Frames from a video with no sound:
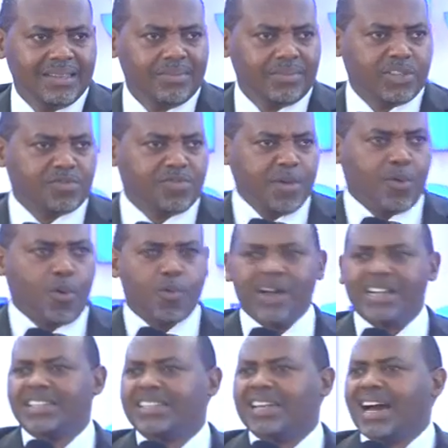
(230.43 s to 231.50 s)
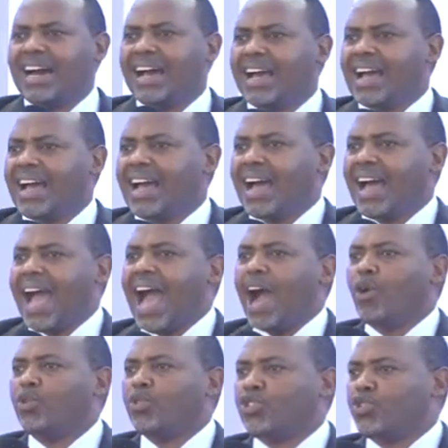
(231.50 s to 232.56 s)
because people wonder,
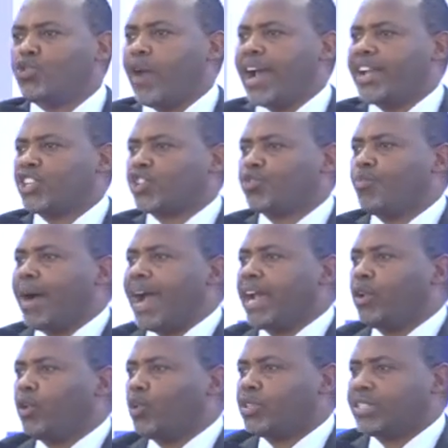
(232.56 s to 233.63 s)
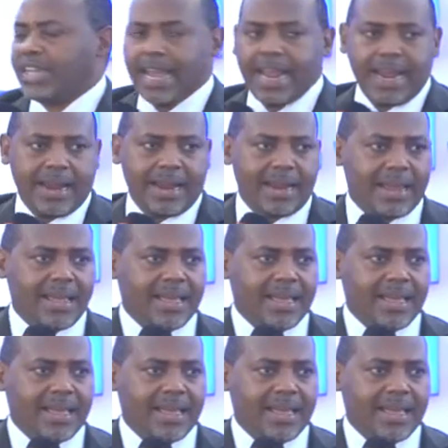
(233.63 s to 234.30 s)
how do I smile all day?